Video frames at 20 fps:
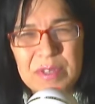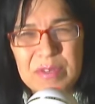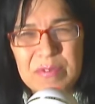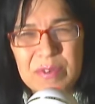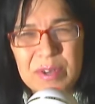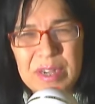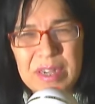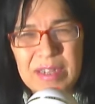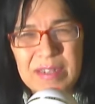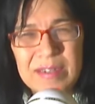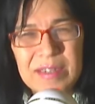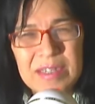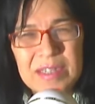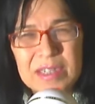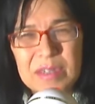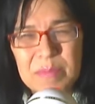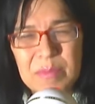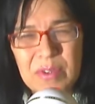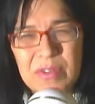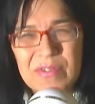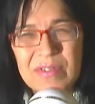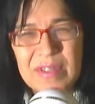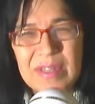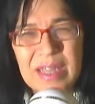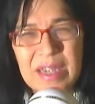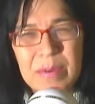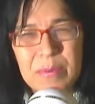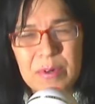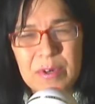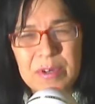for English, and mostly
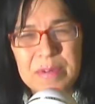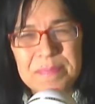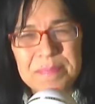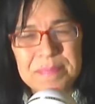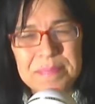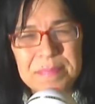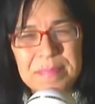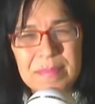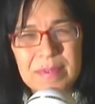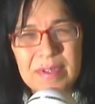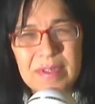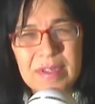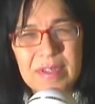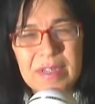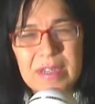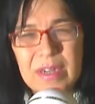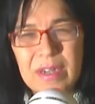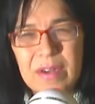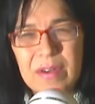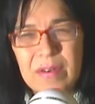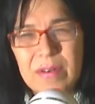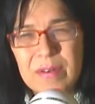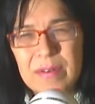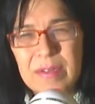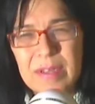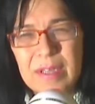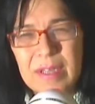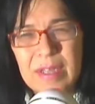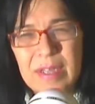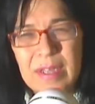they were, you know,
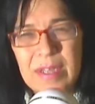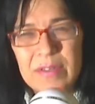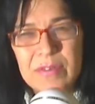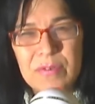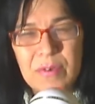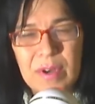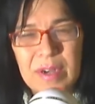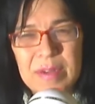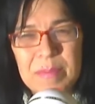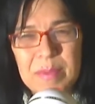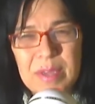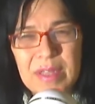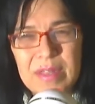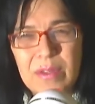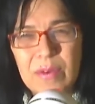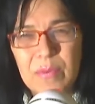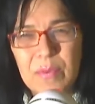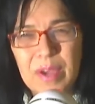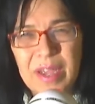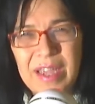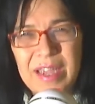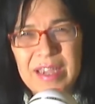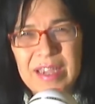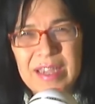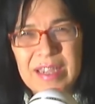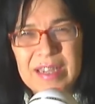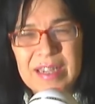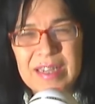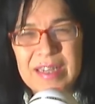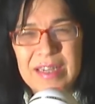trying to make their way
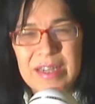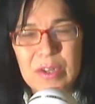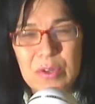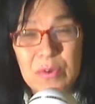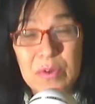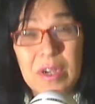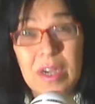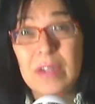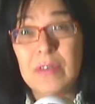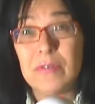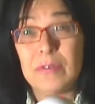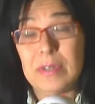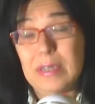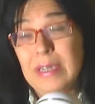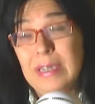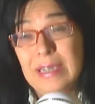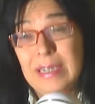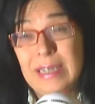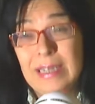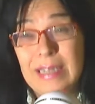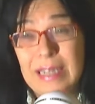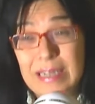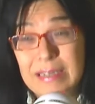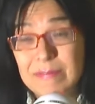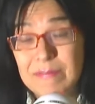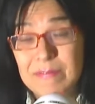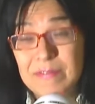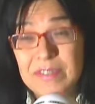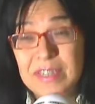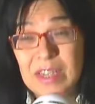in a new country, and
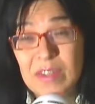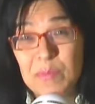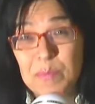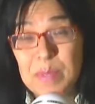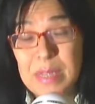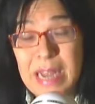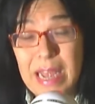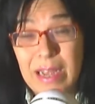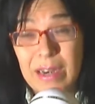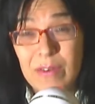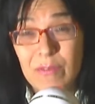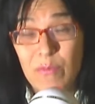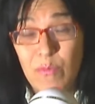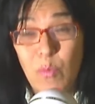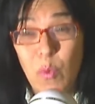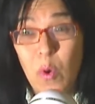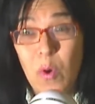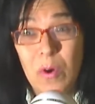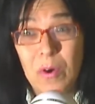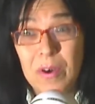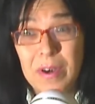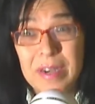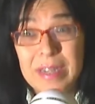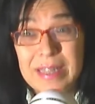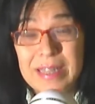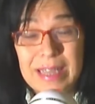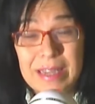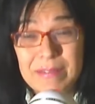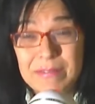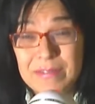they'd just been out of war,
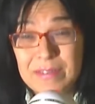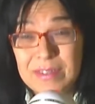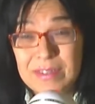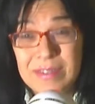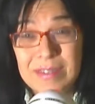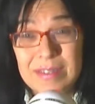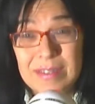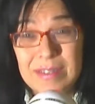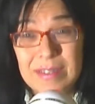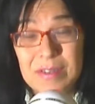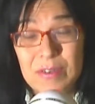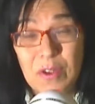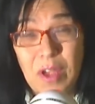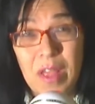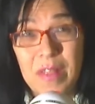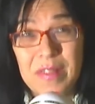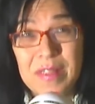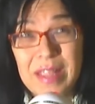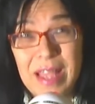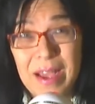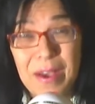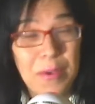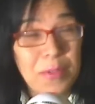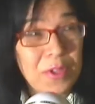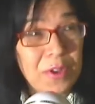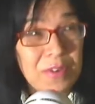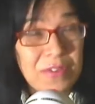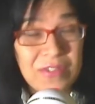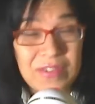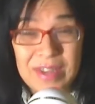and now
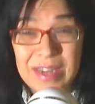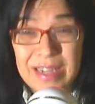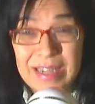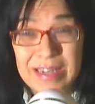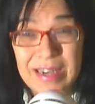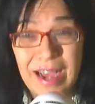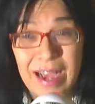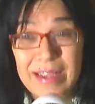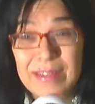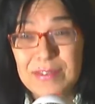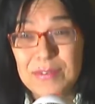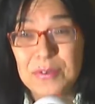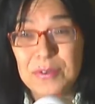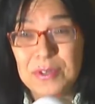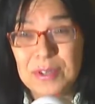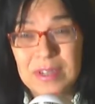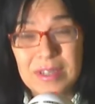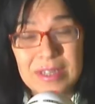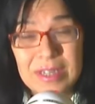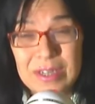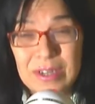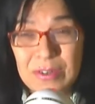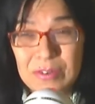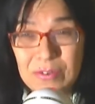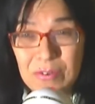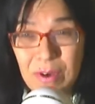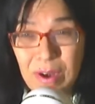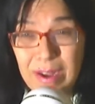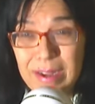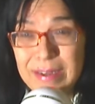they're sitting in high school, you know,
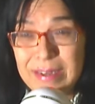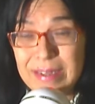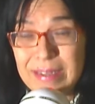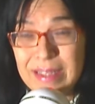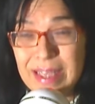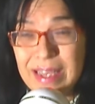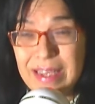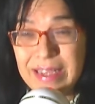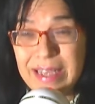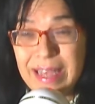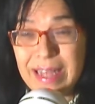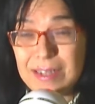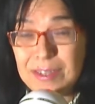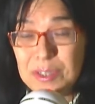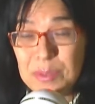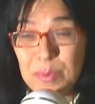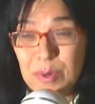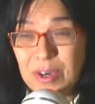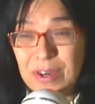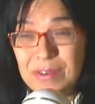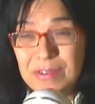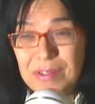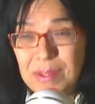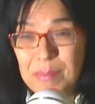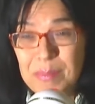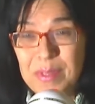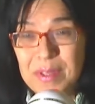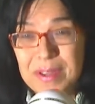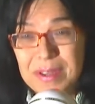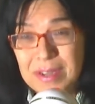trying to take algebra or
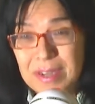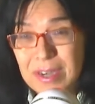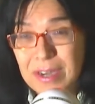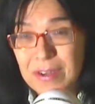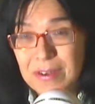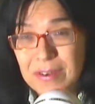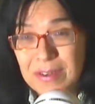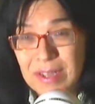something, you know.